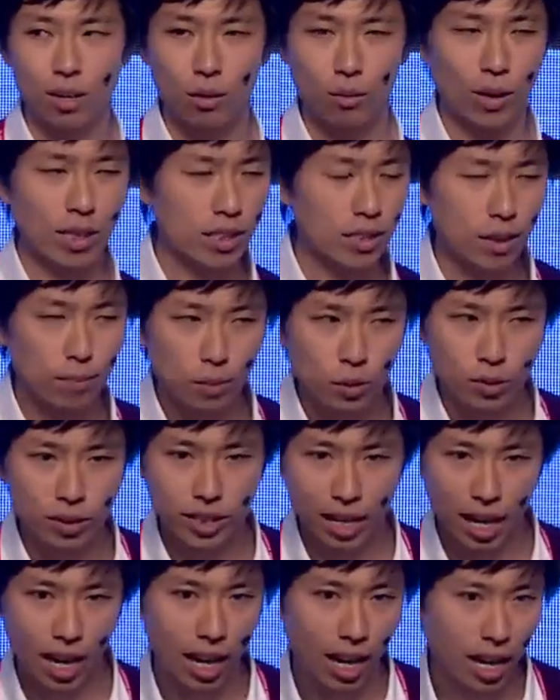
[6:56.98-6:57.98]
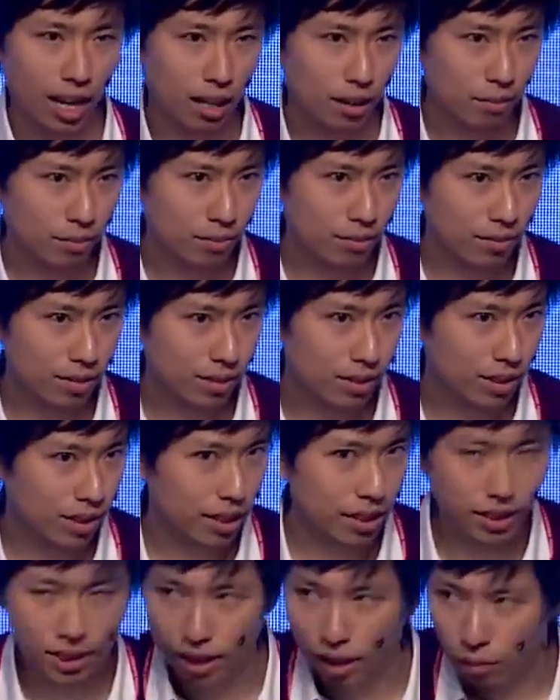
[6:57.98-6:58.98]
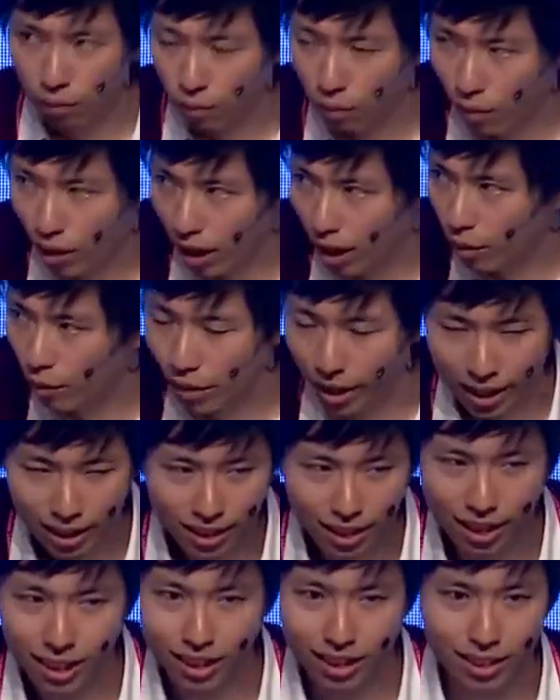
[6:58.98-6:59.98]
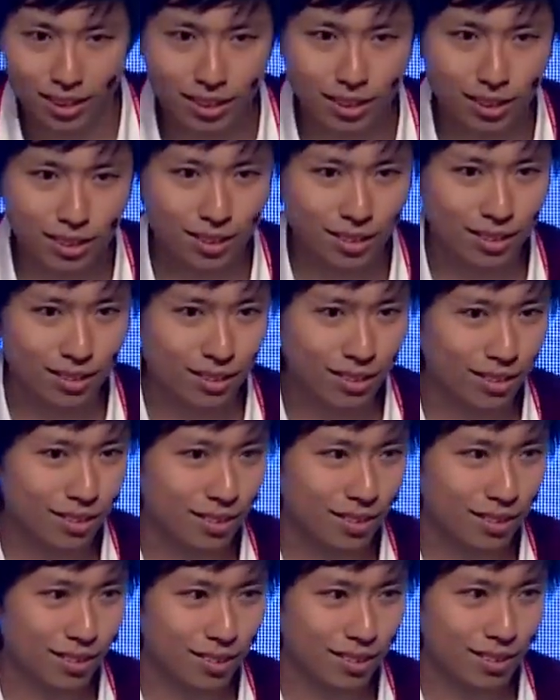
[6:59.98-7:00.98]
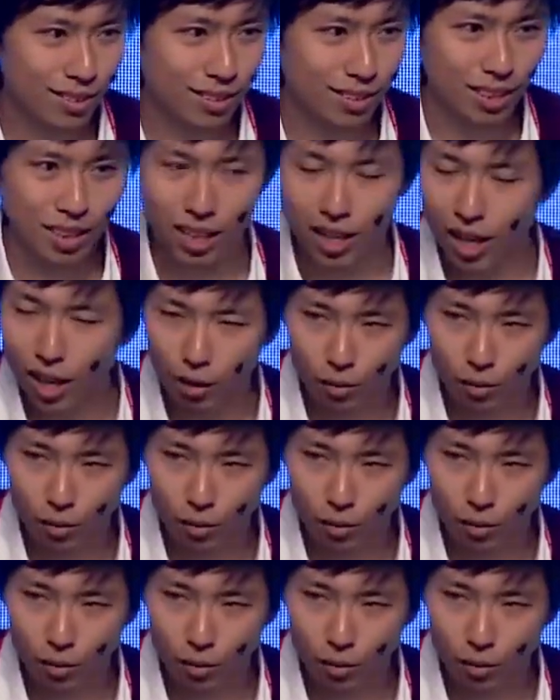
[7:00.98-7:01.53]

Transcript: Once upon a time, in a faraway land, a uh,